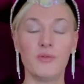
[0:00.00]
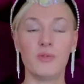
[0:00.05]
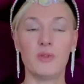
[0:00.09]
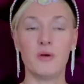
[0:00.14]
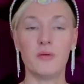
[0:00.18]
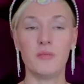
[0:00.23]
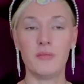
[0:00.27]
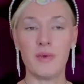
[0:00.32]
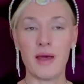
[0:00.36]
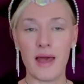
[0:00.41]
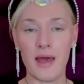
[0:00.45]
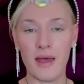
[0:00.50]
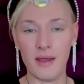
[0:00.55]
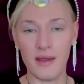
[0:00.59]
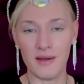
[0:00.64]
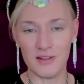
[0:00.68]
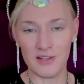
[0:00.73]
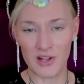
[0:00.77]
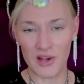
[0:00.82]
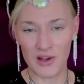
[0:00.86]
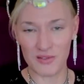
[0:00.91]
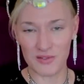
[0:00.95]
the
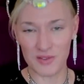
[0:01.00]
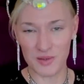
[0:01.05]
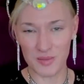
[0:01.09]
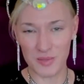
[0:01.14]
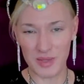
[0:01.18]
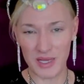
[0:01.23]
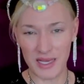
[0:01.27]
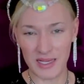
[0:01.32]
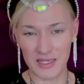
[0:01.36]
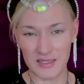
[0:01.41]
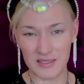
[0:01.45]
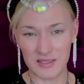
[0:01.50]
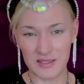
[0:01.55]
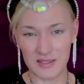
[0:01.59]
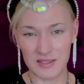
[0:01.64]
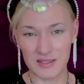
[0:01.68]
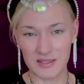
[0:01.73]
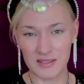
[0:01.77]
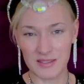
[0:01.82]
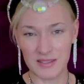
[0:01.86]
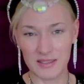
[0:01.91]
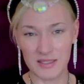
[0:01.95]
male of the
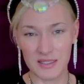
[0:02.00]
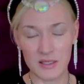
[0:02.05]
piece.